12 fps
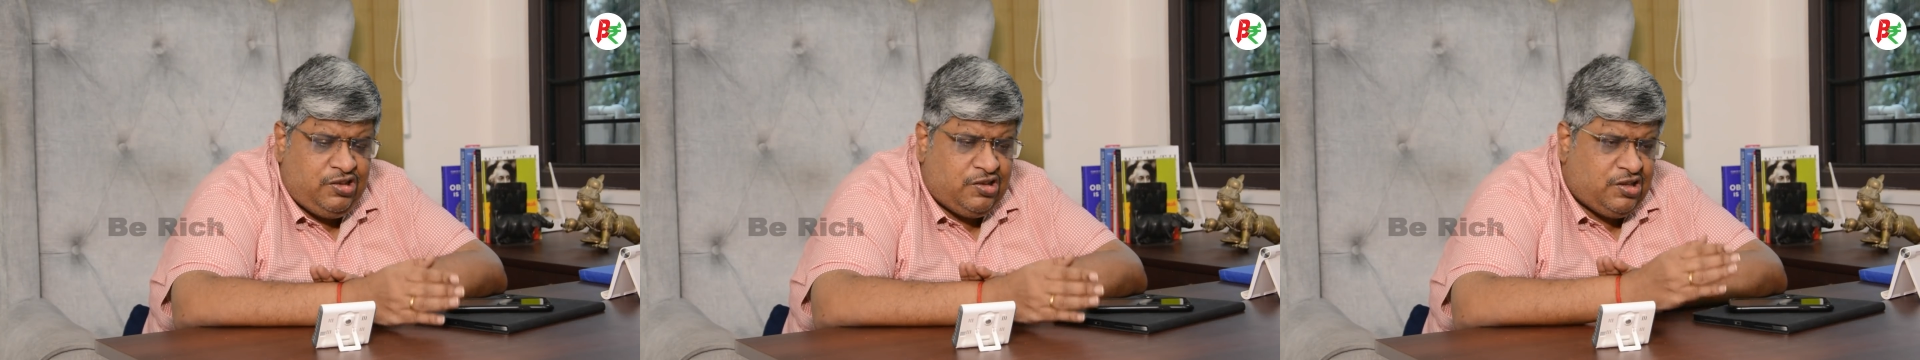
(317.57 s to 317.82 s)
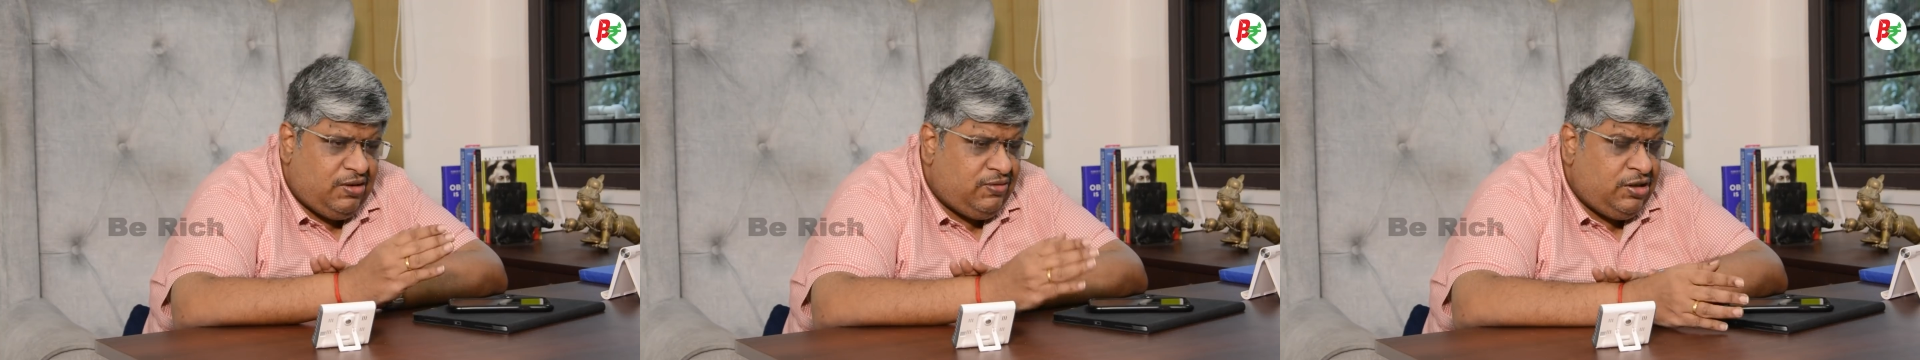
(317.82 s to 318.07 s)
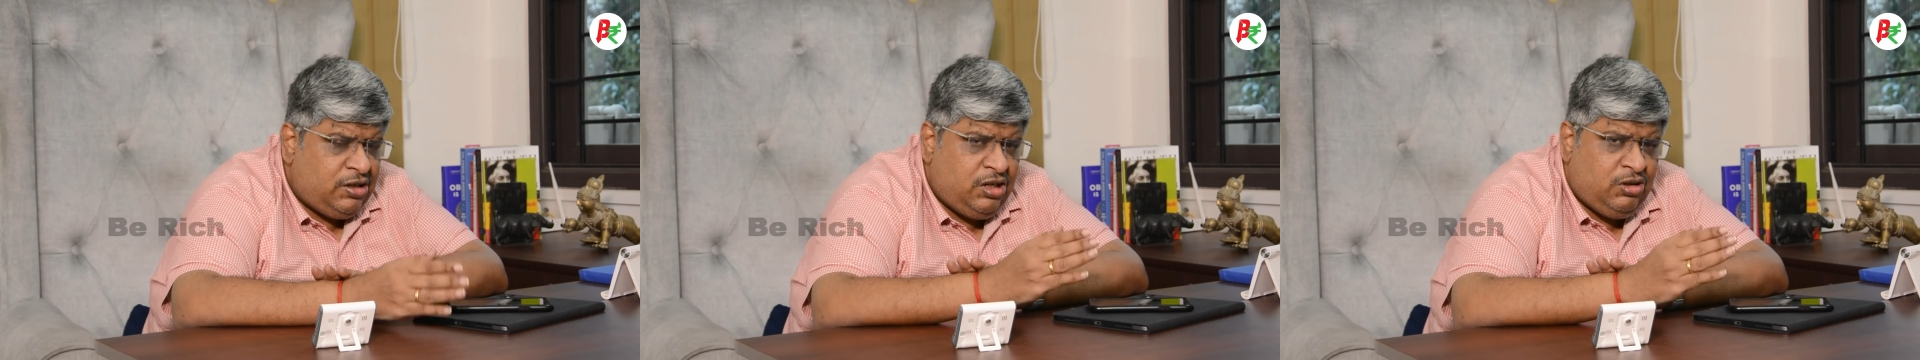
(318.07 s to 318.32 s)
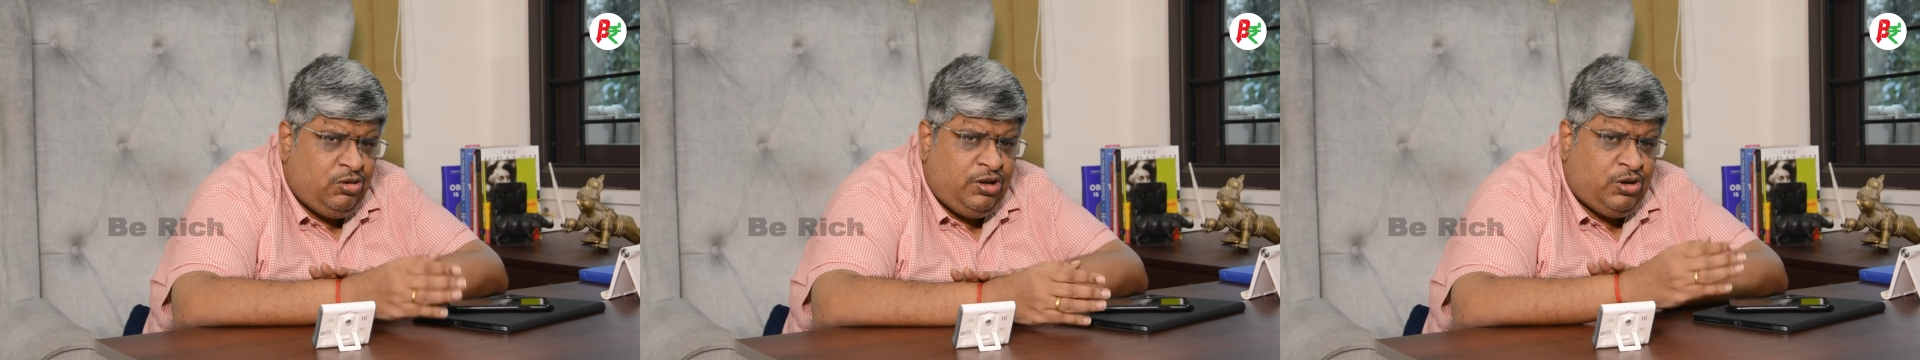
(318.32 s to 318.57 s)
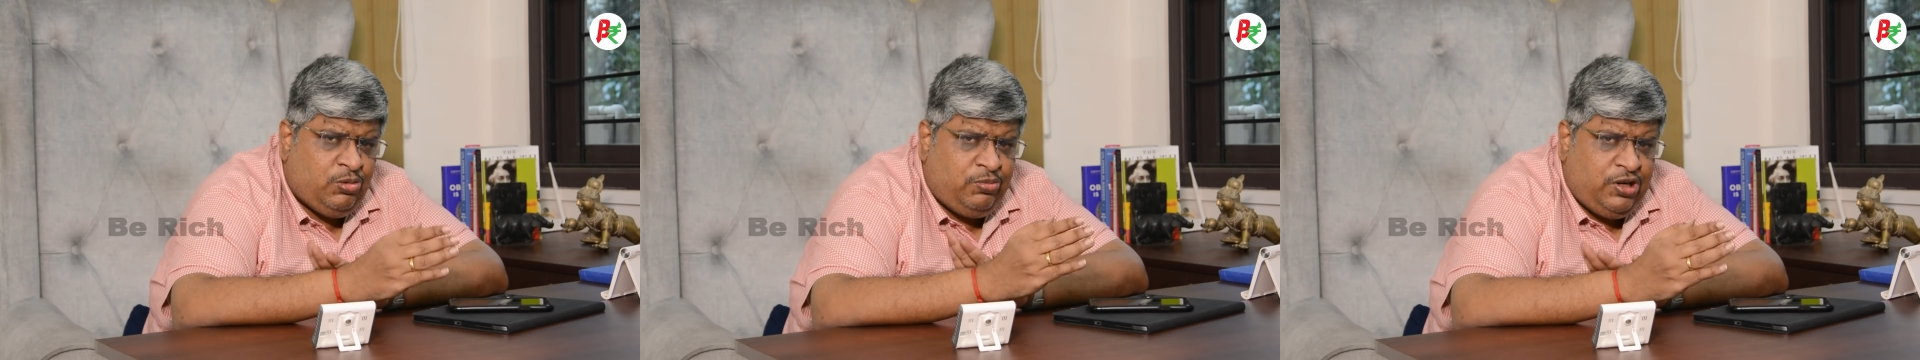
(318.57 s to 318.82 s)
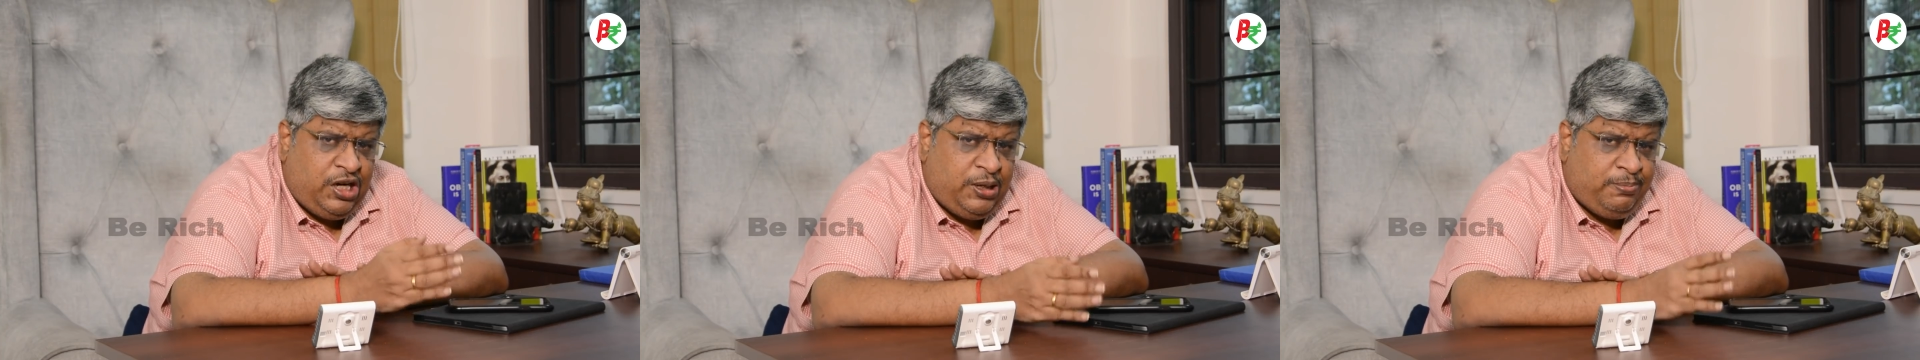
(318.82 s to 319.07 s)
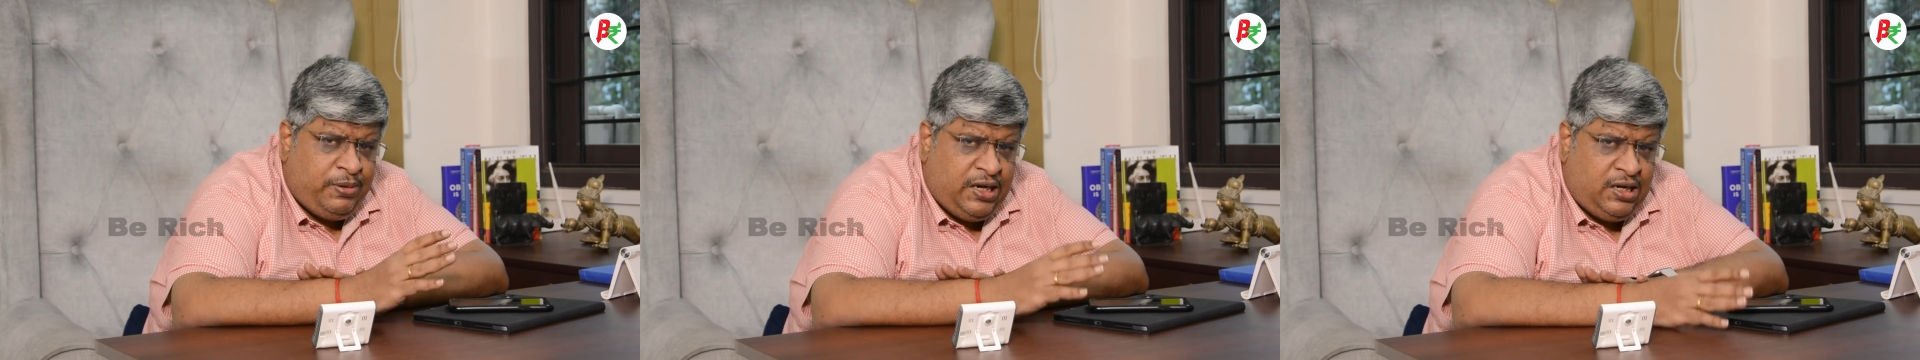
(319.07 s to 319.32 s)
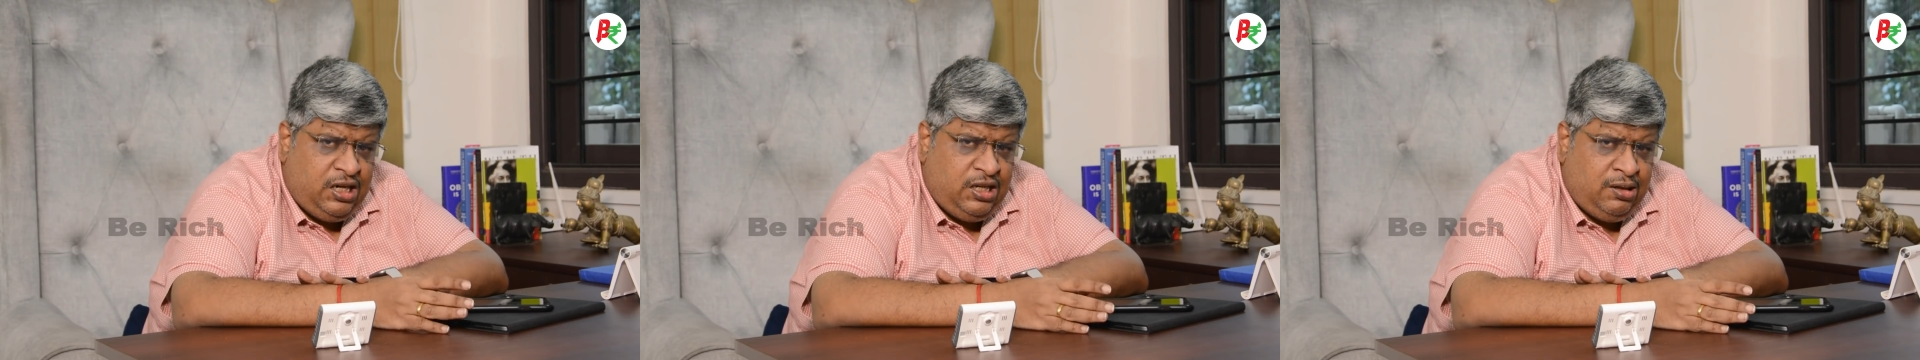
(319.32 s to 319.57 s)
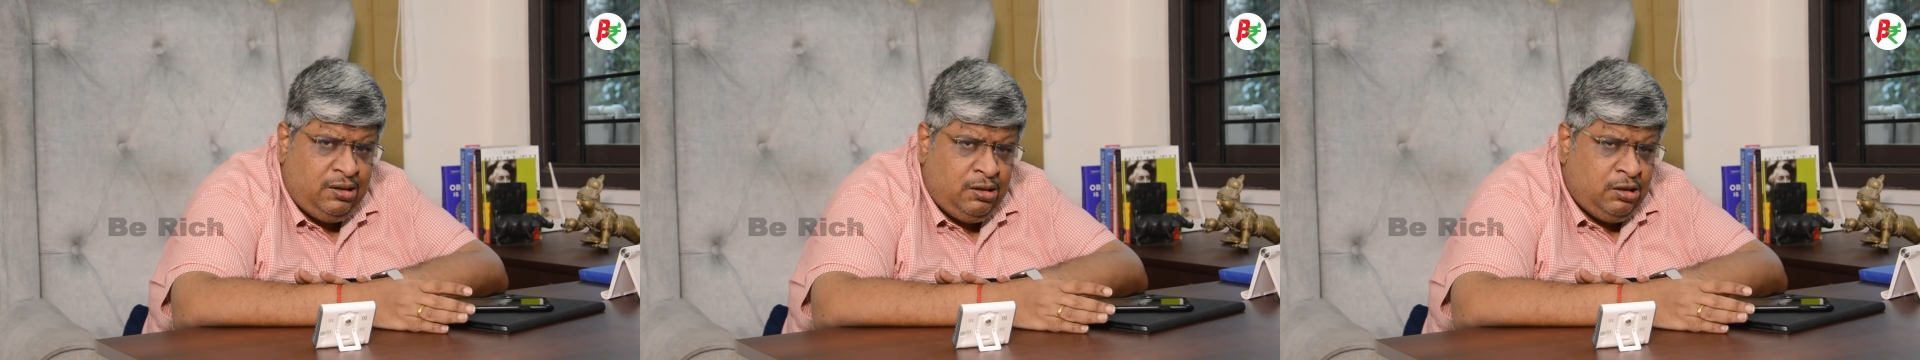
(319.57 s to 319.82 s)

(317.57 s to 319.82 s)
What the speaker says: is definitely going to end badly.